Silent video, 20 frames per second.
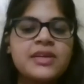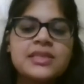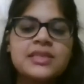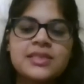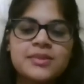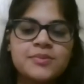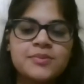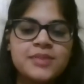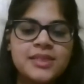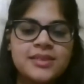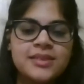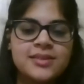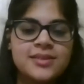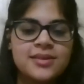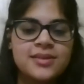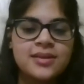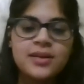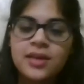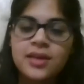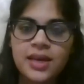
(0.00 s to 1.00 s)
Melissa
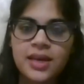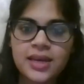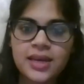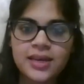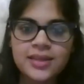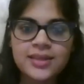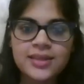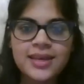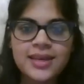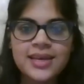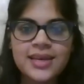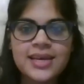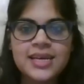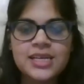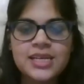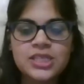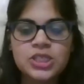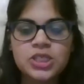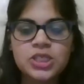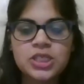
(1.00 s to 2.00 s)
again.
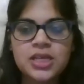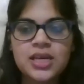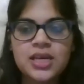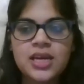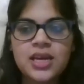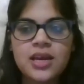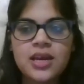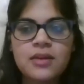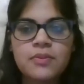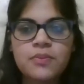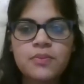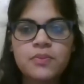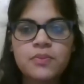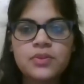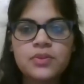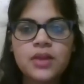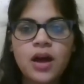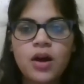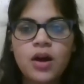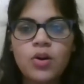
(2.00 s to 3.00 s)
She
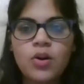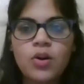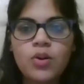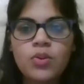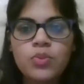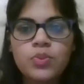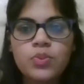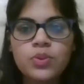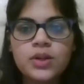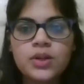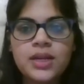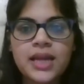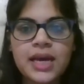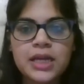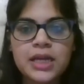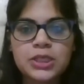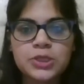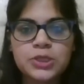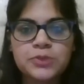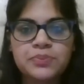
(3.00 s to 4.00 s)
now would like
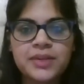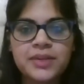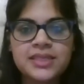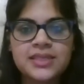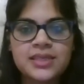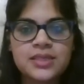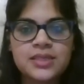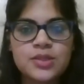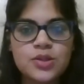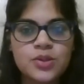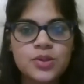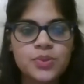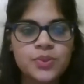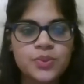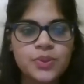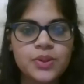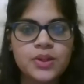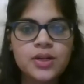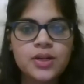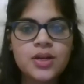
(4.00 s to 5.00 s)
to present her
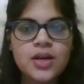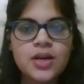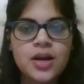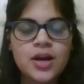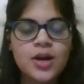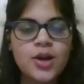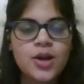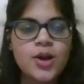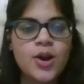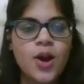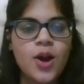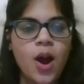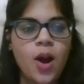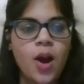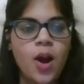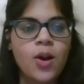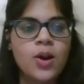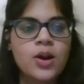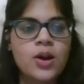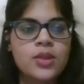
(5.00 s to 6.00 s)
work
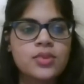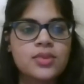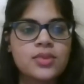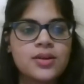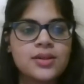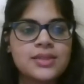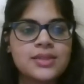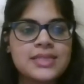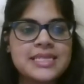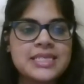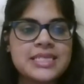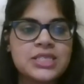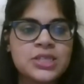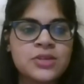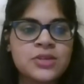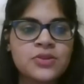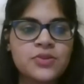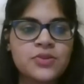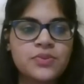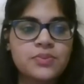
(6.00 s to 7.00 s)
on the
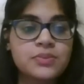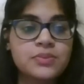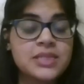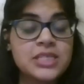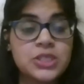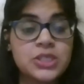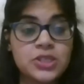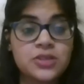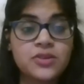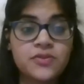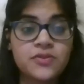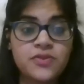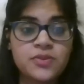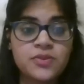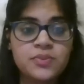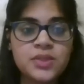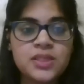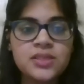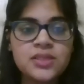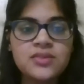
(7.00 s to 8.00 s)
teaching the
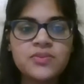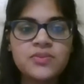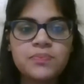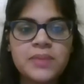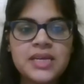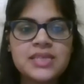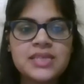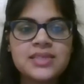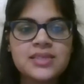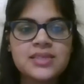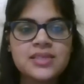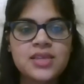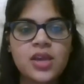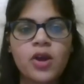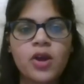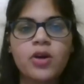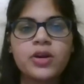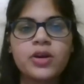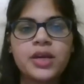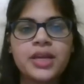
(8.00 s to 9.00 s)
women peace and
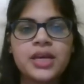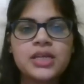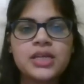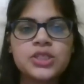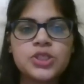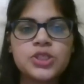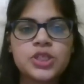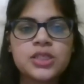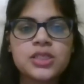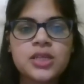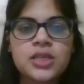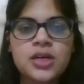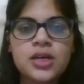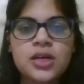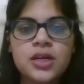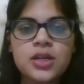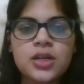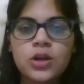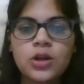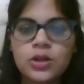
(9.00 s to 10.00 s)
security agenda
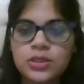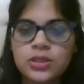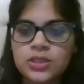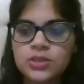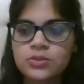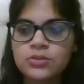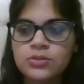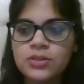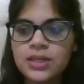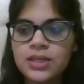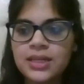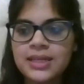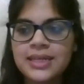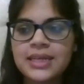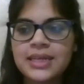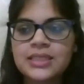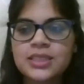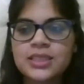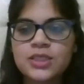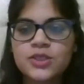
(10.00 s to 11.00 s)
in law school,
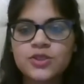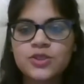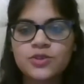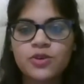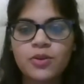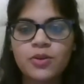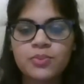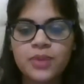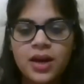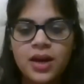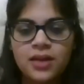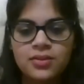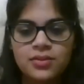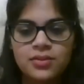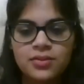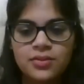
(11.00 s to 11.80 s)
lessons from Qatar.